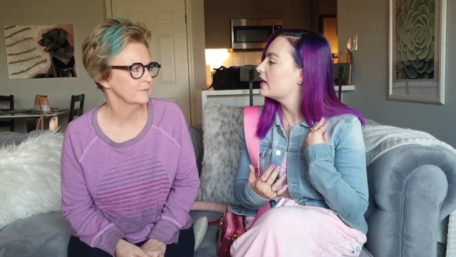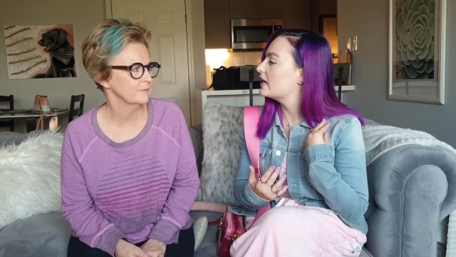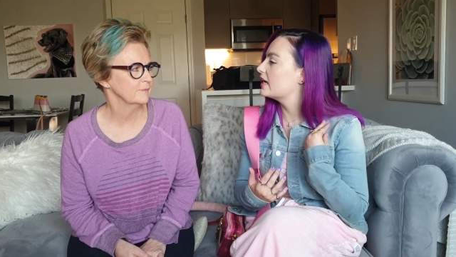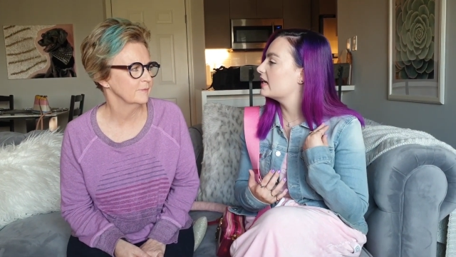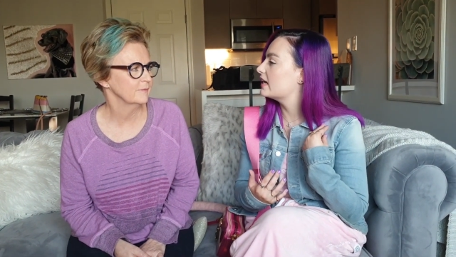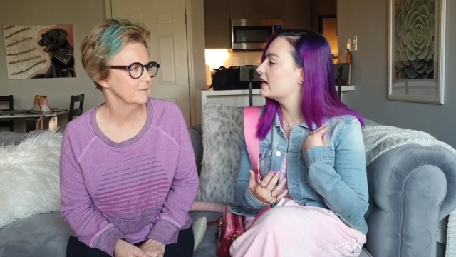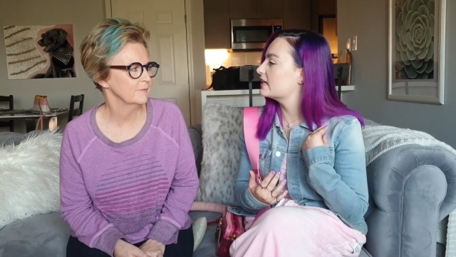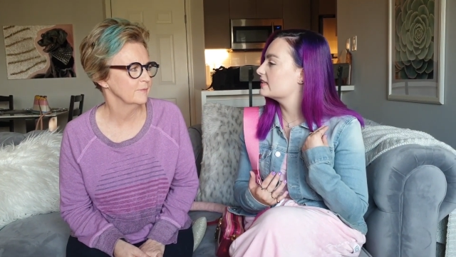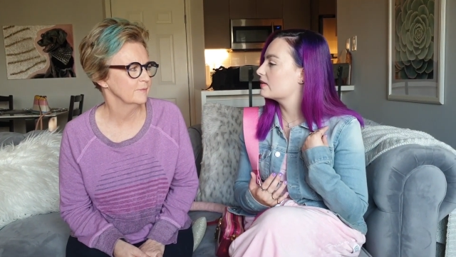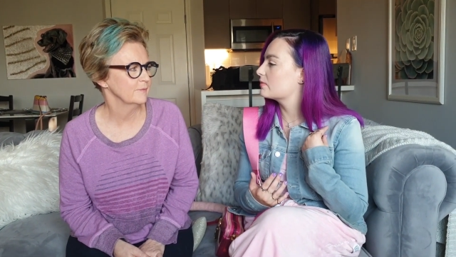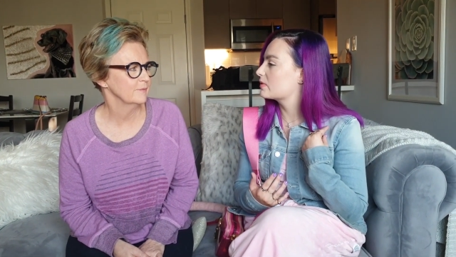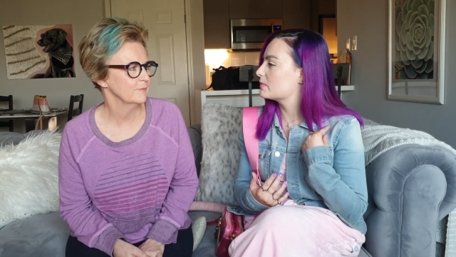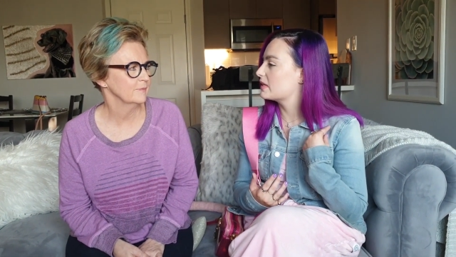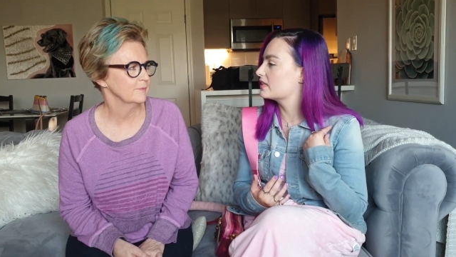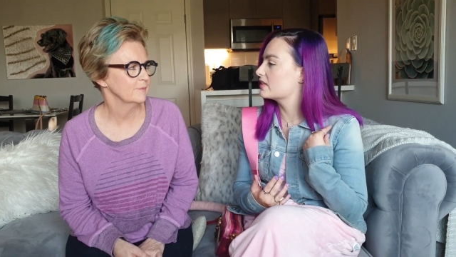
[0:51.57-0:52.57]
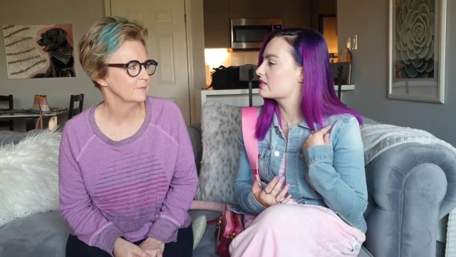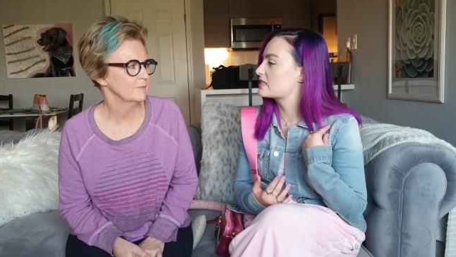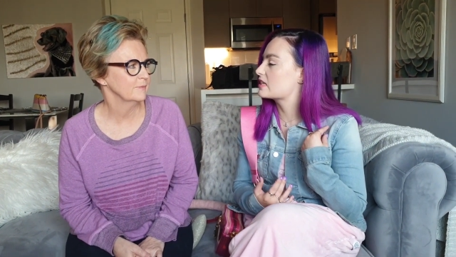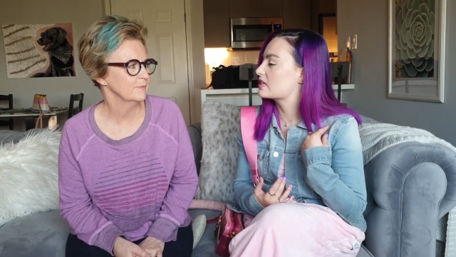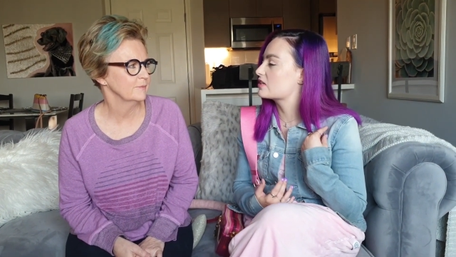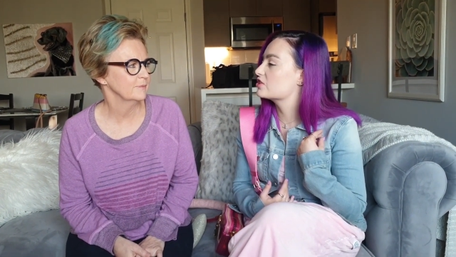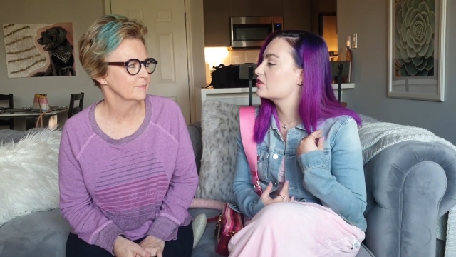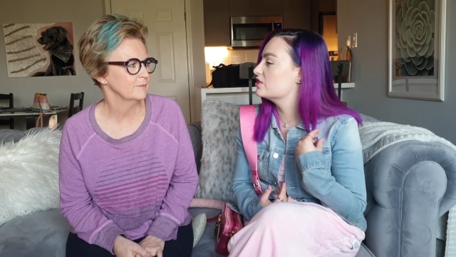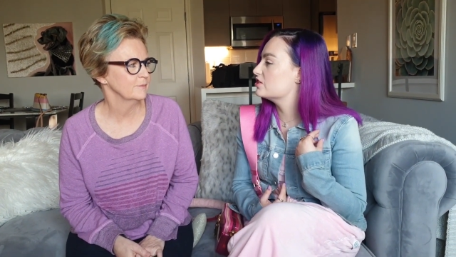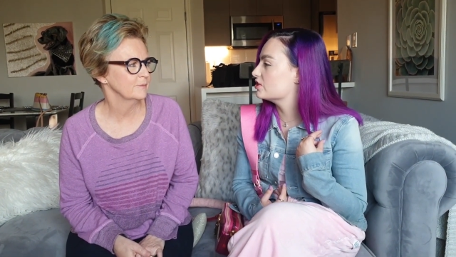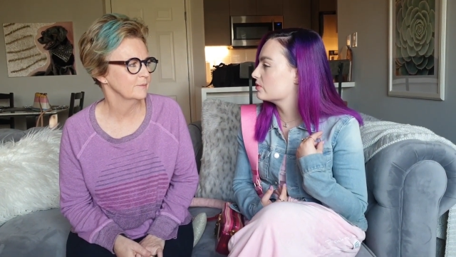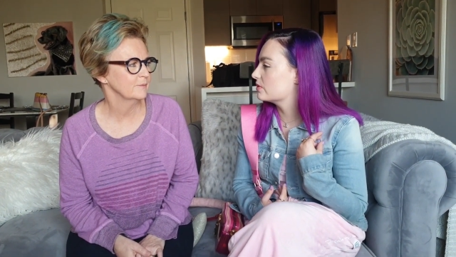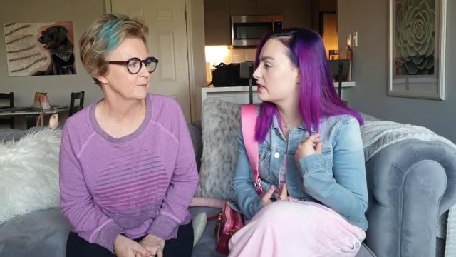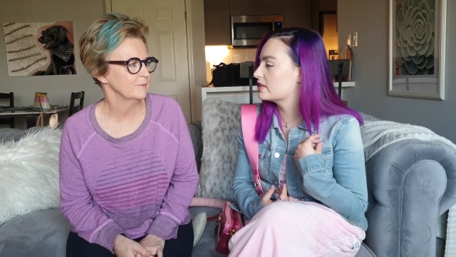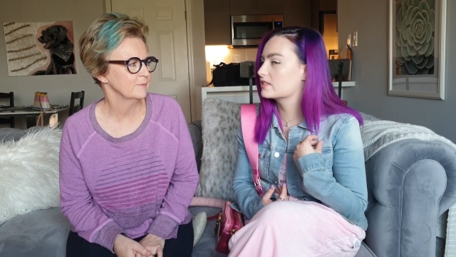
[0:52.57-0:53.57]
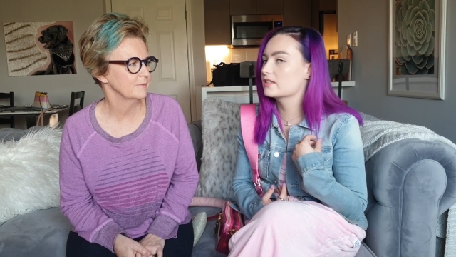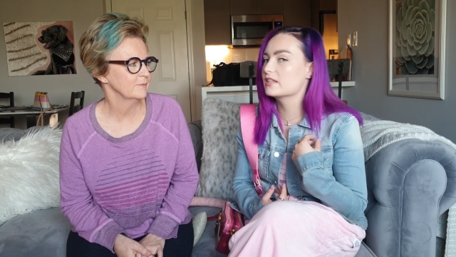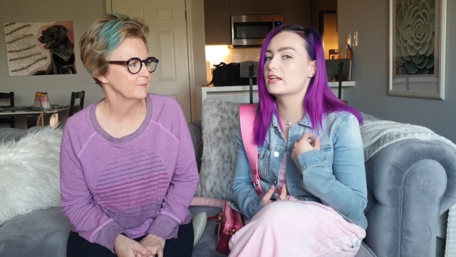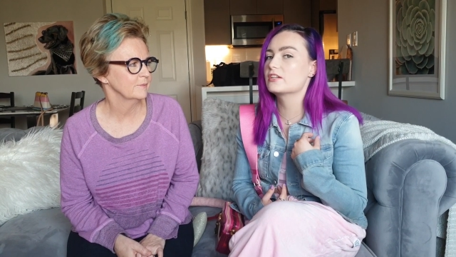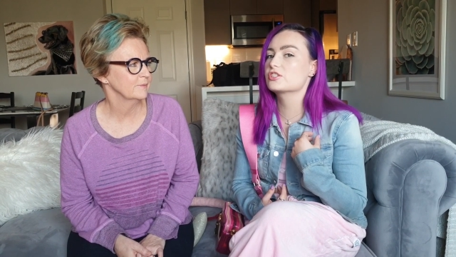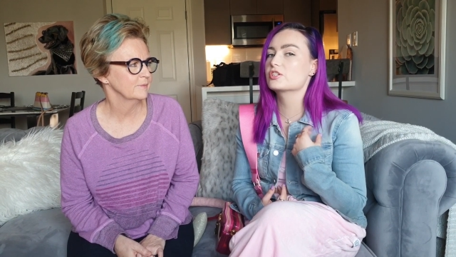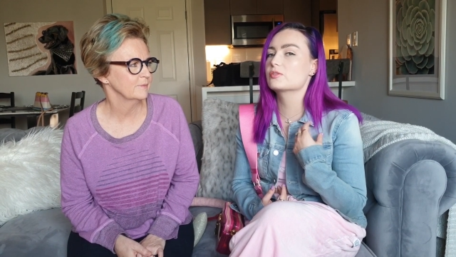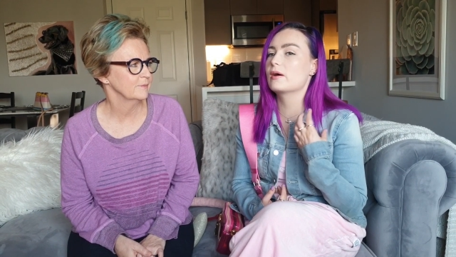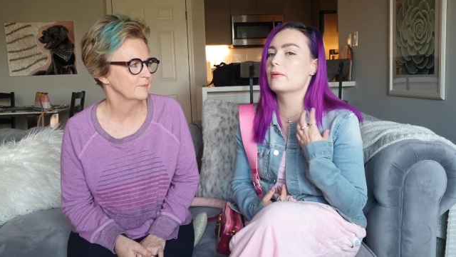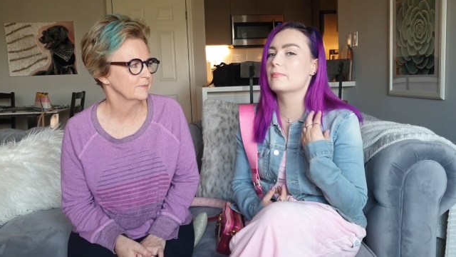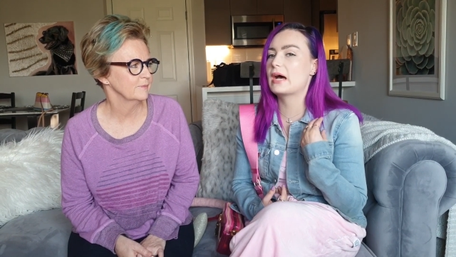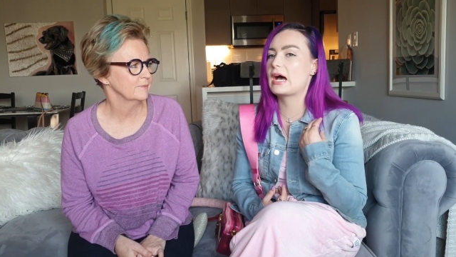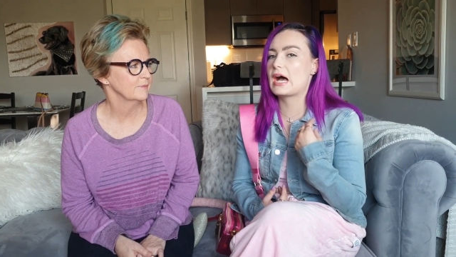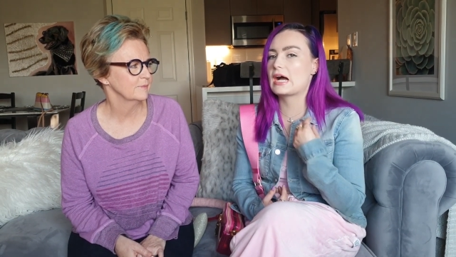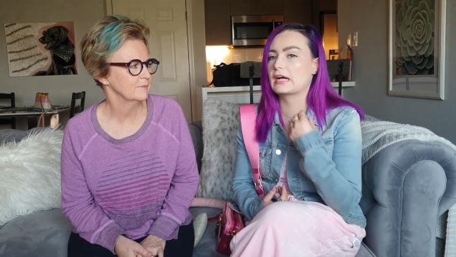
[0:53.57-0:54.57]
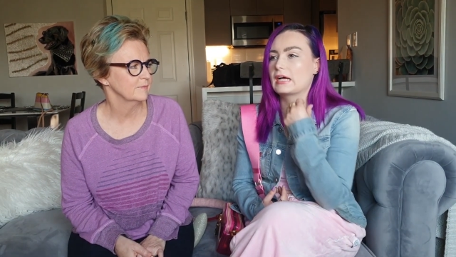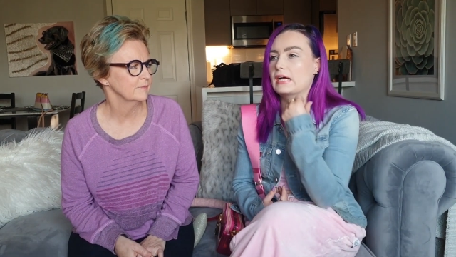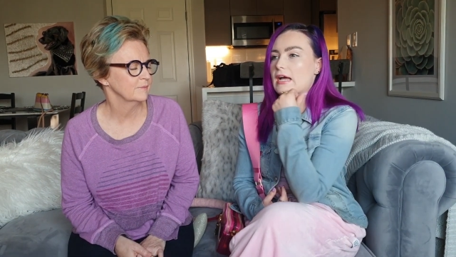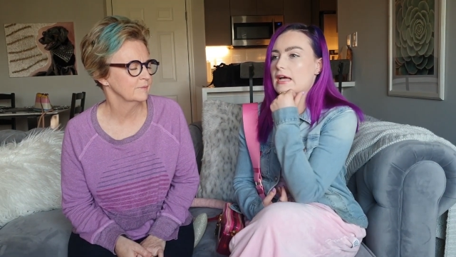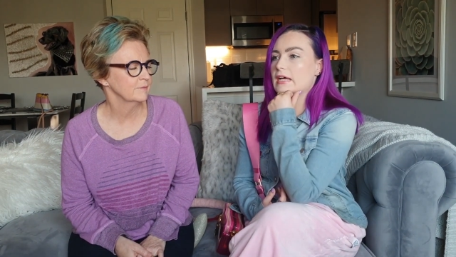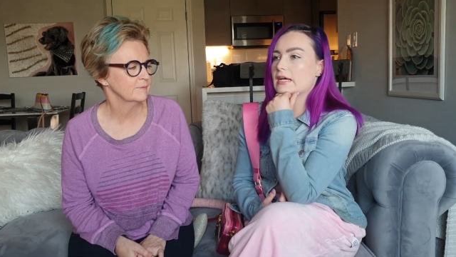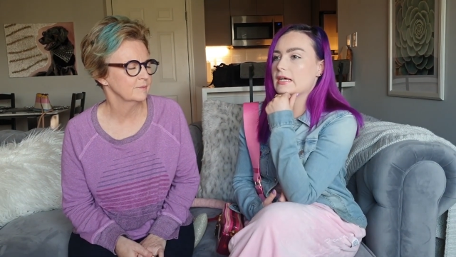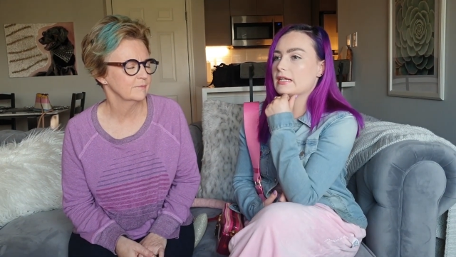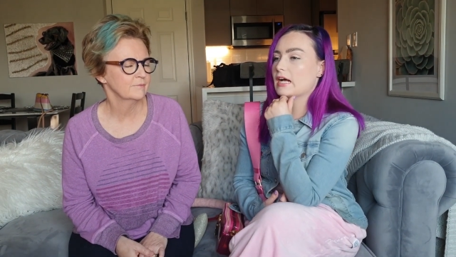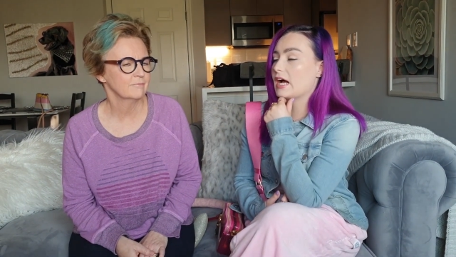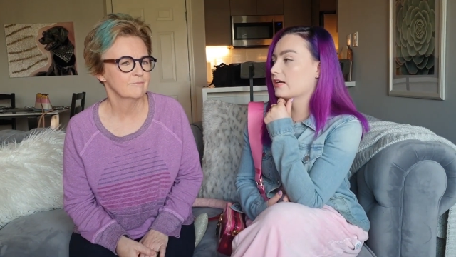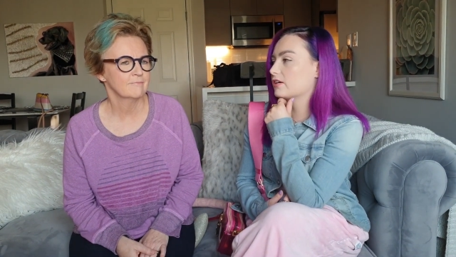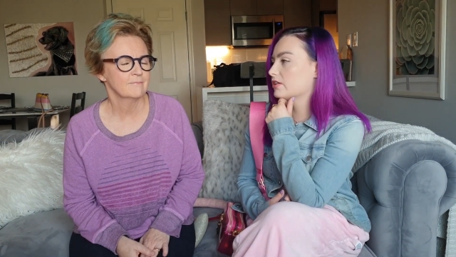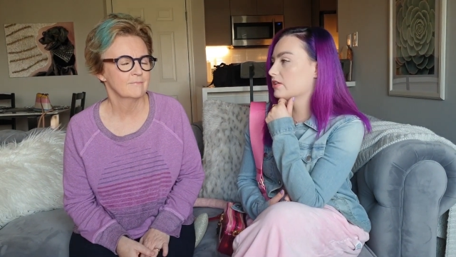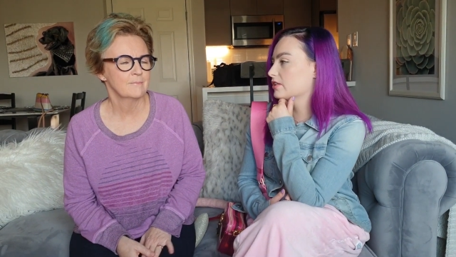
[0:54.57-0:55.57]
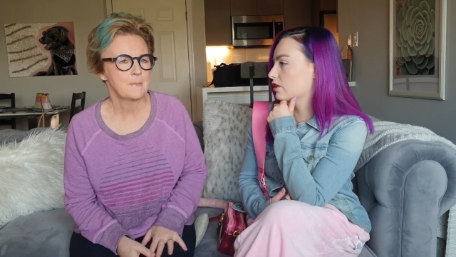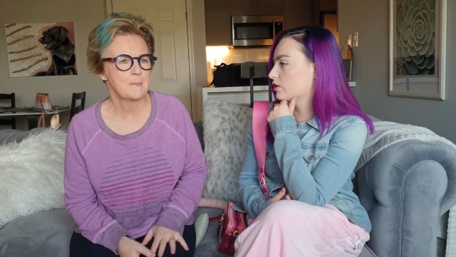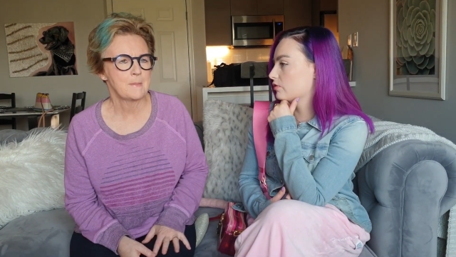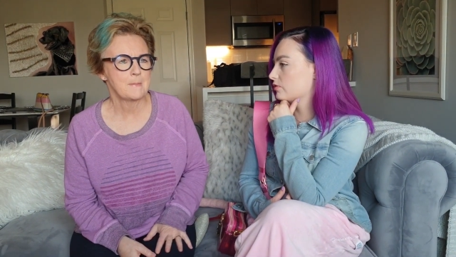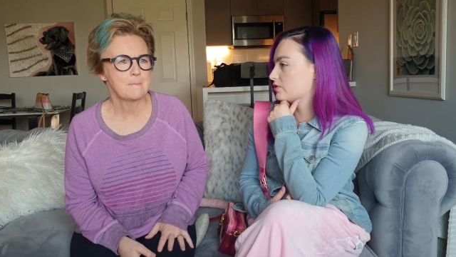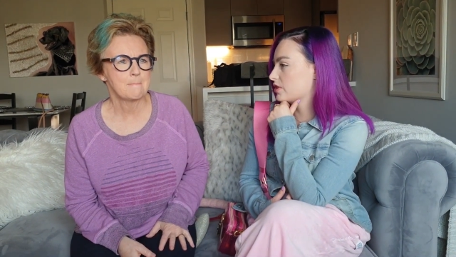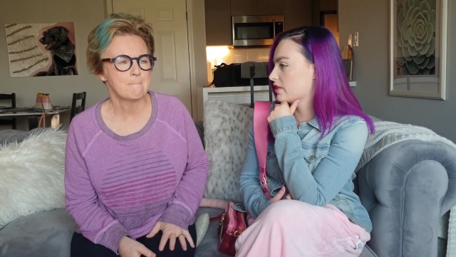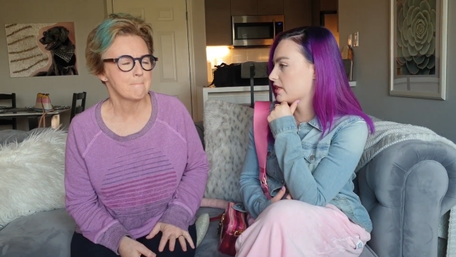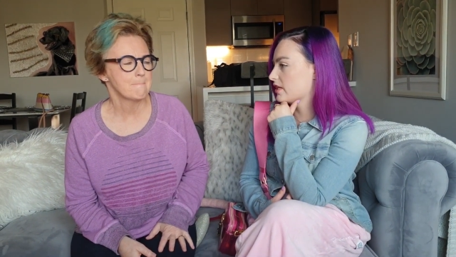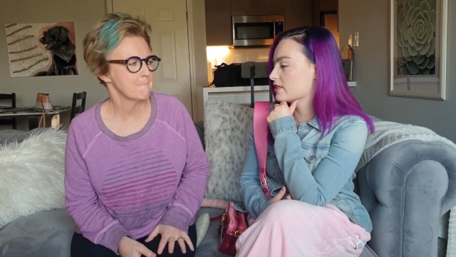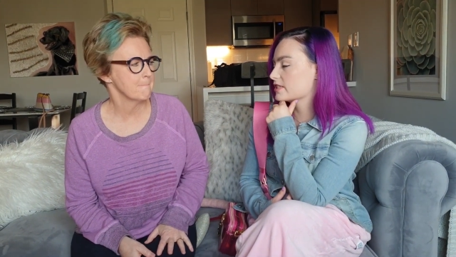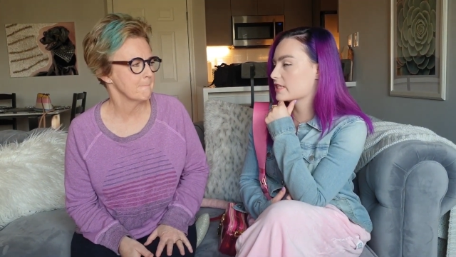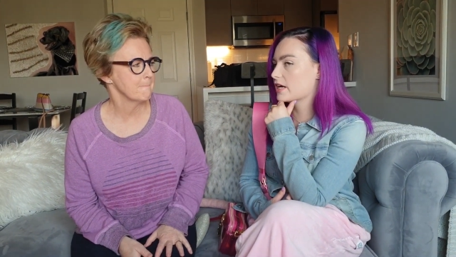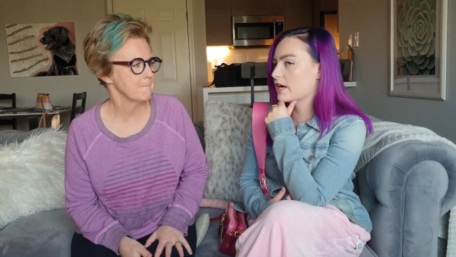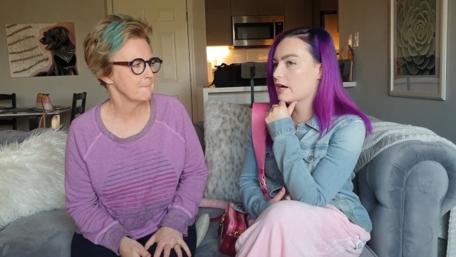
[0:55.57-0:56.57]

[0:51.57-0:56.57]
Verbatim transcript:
Speaker 1: And then we made the decision to do it. So then she went back, and I couldn't go to this,